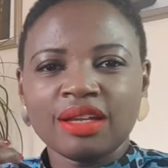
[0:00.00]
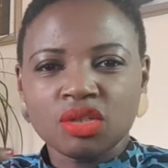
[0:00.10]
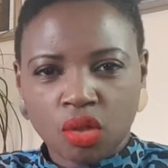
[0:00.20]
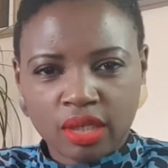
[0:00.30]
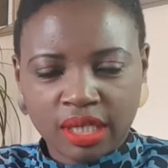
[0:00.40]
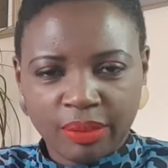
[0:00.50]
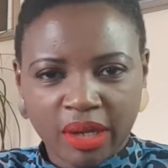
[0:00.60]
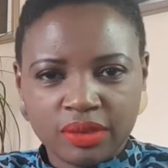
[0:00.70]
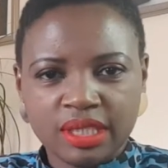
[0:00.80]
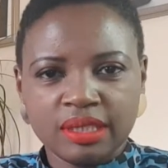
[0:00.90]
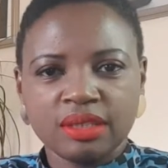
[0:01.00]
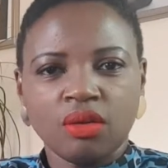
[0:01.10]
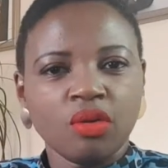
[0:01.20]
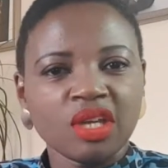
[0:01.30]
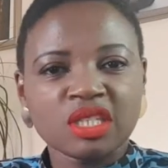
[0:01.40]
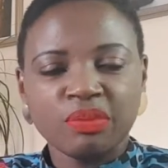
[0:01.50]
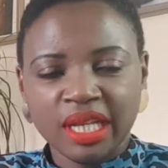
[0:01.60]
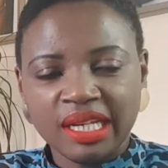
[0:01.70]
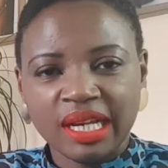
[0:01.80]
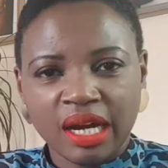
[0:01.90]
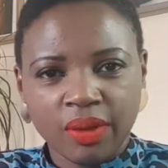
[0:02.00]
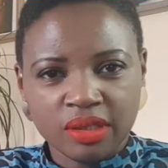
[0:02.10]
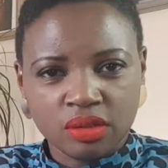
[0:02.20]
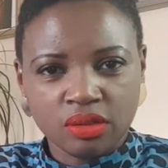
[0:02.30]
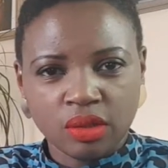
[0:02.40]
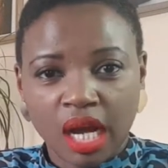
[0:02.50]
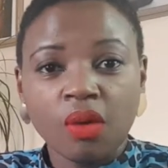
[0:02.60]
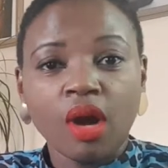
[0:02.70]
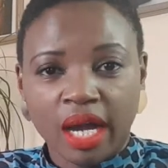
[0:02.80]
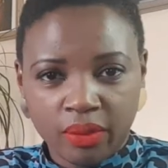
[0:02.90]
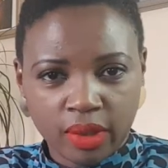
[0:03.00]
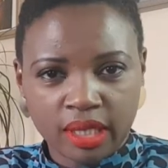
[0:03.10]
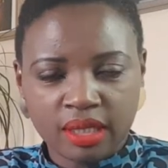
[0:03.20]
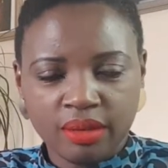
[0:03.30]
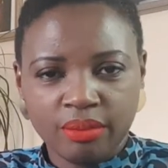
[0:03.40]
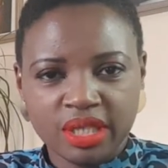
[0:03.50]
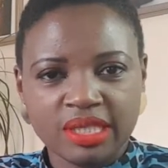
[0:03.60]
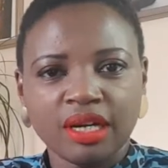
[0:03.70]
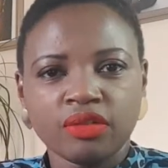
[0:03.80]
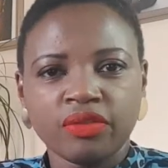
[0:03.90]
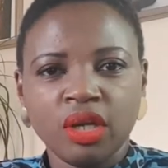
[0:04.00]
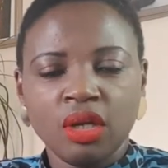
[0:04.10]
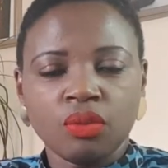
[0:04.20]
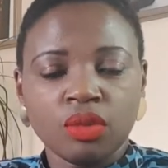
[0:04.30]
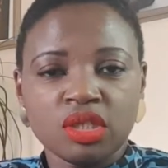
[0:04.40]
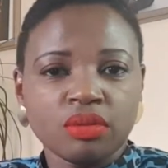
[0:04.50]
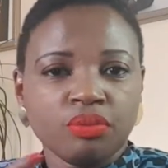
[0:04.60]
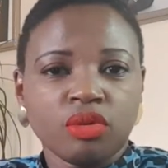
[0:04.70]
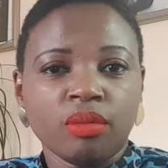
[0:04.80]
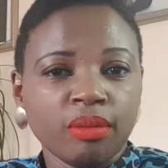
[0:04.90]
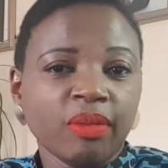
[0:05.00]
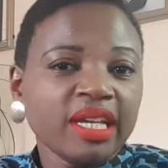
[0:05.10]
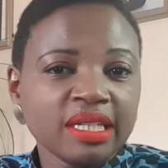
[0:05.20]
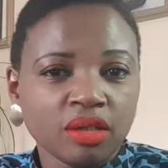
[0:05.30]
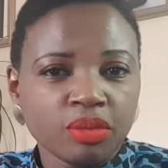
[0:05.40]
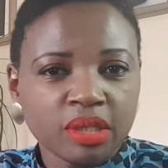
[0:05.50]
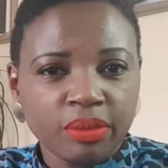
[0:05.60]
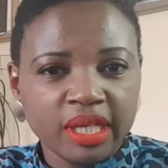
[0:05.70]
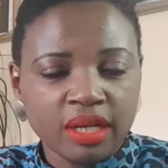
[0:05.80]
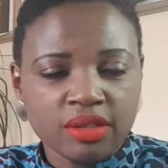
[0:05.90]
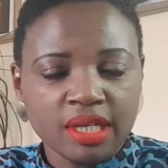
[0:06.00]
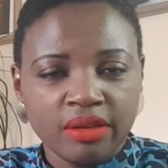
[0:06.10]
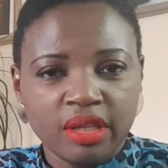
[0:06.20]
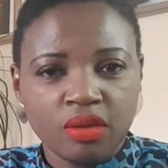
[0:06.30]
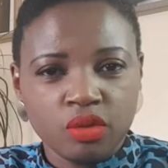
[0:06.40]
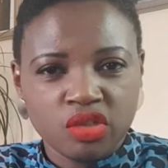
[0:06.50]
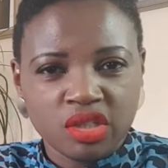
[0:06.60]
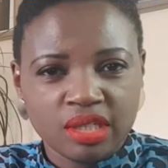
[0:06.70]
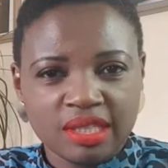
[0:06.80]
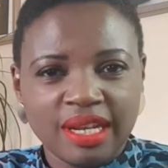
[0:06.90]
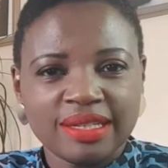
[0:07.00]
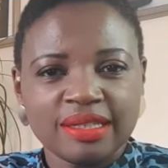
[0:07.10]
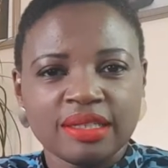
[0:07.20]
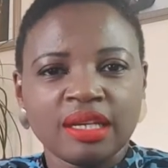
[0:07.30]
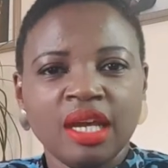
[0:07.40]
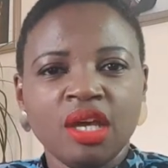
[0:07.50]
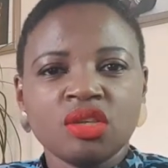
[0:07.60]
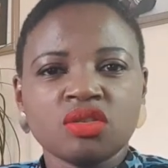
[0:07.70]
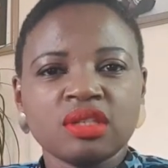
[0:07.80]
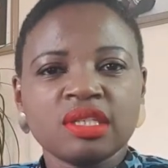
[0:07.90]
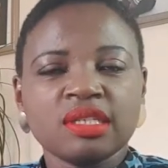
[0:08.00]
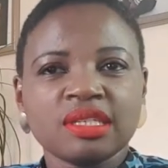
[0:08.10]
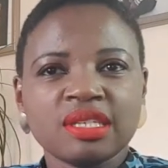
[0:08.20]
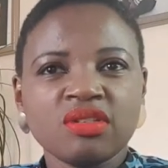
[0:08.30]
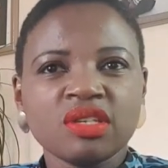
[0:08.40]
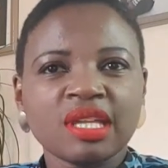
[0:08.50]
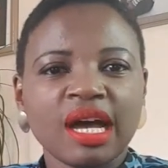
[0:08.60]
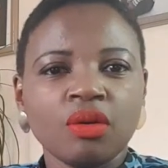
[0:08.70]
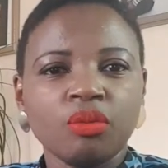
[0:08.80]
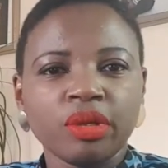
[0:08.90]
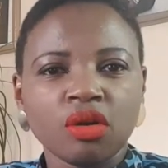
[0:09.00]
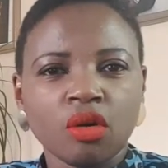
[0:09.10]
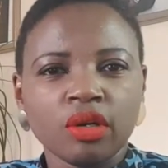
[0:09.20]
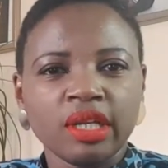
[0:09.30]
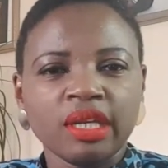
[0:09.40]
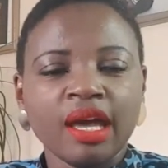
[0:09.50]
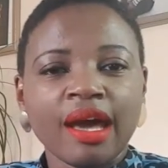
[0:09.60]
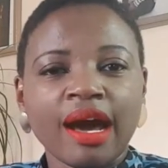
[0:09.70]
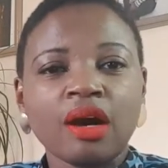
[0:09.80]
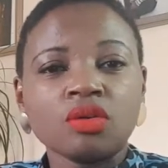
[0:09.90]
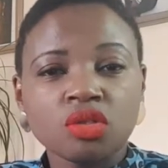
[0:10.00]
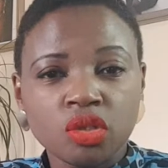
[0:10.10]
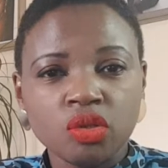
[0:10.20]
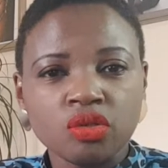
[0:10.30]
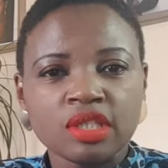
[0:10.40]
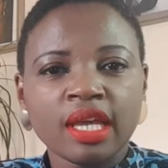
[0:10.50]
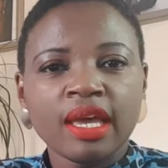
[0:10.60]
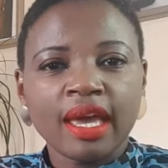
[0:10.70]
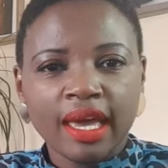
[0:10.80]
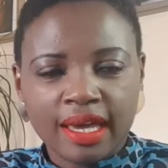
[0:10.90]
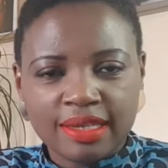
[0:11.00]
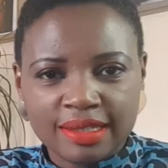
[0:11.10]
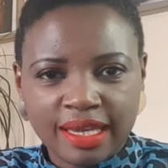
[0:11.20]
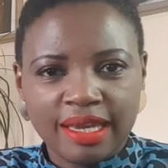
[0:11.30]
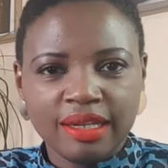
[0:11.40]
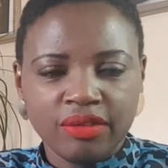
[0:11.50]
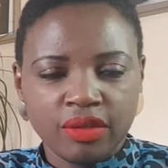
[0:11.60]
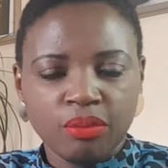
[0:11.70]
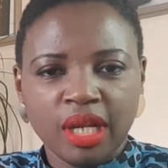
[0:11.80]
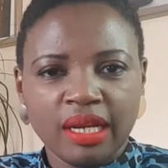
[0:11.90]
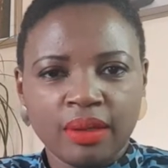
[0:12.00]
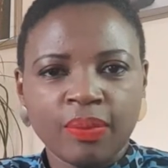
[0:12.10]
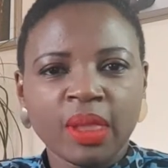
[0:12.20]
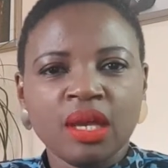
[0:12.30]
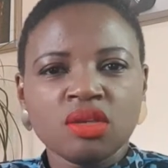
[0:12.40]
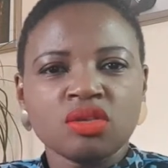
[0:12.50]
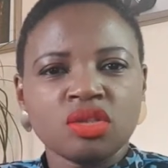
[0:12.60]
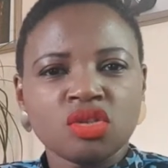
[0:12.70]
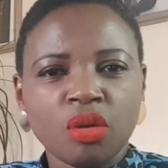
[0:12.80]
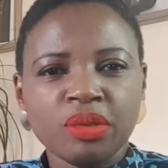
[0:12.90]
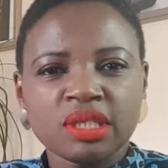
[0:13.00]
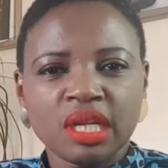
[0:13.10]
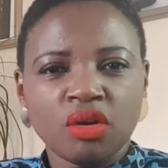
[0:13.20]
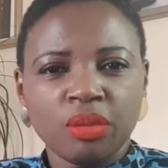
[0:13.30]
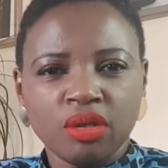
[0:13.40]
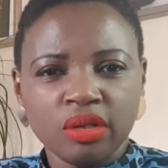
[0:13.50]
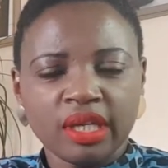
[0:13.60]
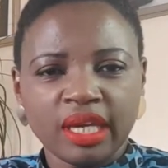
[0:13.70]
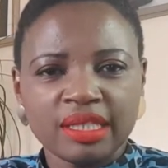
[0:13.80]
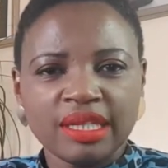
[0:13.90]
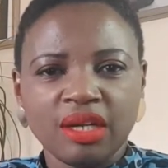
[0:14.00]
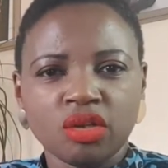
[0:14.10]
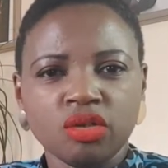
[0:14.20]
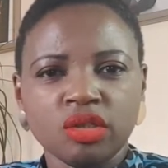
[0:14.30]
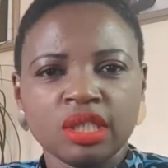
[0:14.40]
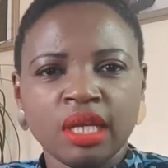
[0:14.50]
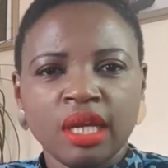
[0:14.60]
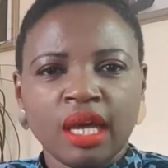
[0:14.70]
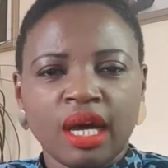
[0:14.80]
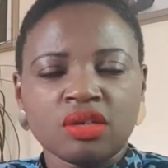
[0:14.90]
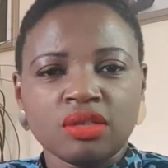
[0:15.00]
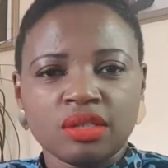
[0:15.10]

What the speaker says: talking about it or explaining how I work myself, which probably might help somebody else out there who's just started. So this is a series that I will be calling How To's as an Event Planner. So the topics that I'll be looking at include how to